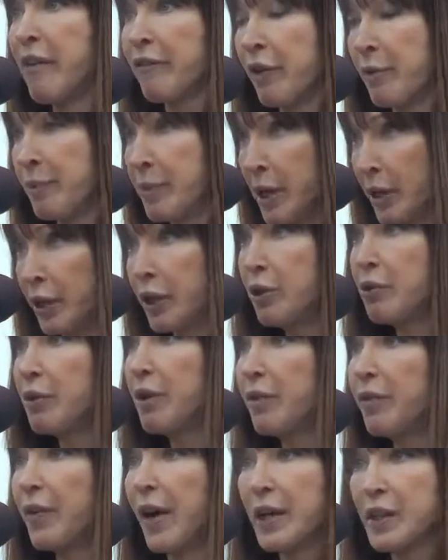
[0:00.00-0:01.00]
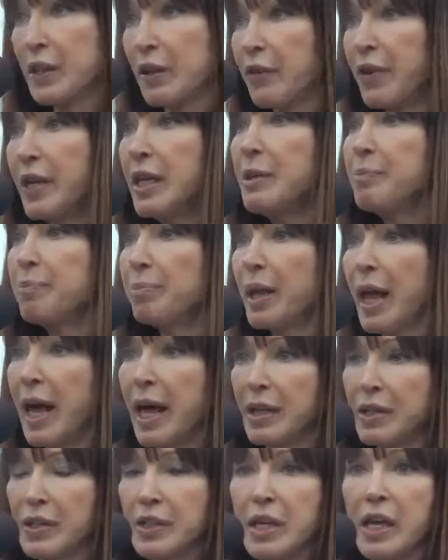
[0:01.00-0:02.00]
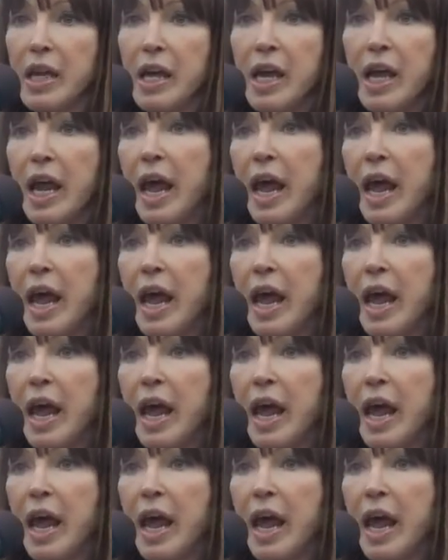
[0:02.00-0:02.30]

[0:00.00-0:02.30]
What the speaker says: from the acute effects of heat blast